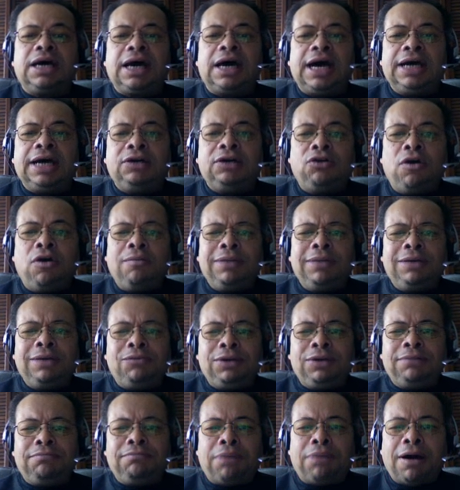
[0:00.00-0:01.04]
I normally
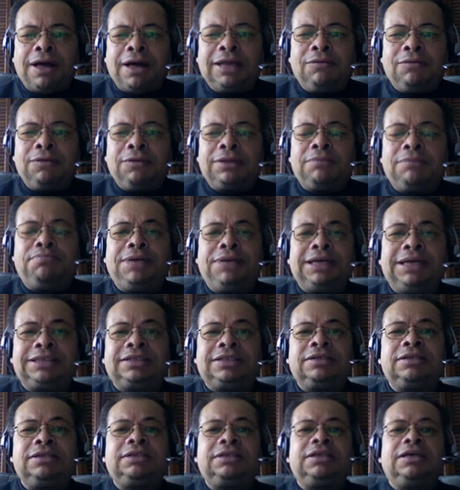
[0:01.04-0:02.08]
wouldn't bother with the
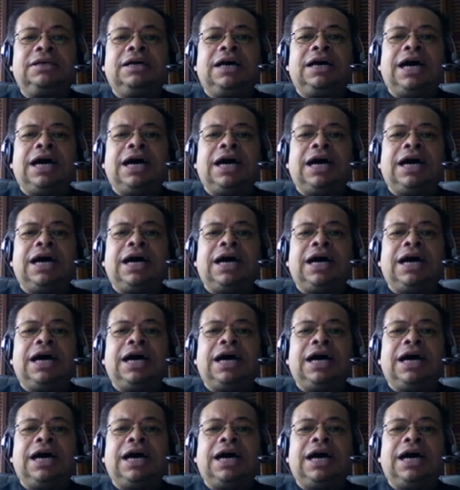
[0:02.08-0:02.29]
pictures.